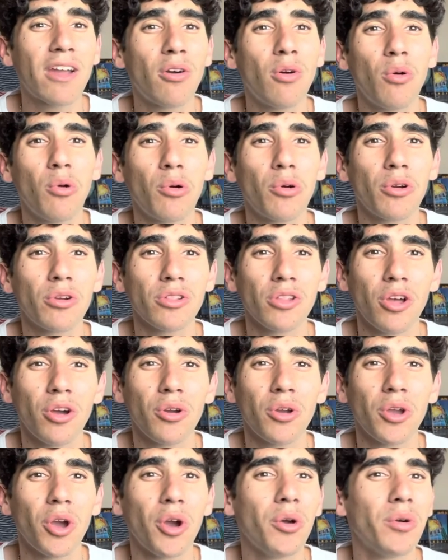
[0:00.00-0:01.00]
horror
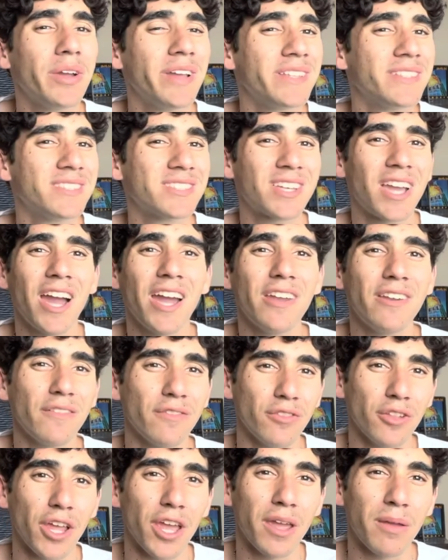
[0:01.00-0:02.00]
logo, it's kind
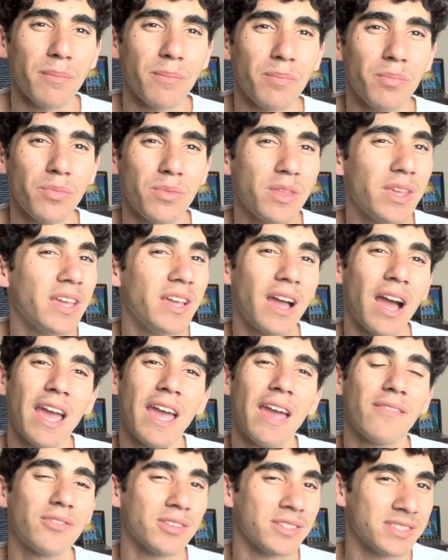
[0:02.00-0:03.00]
of lame. I have to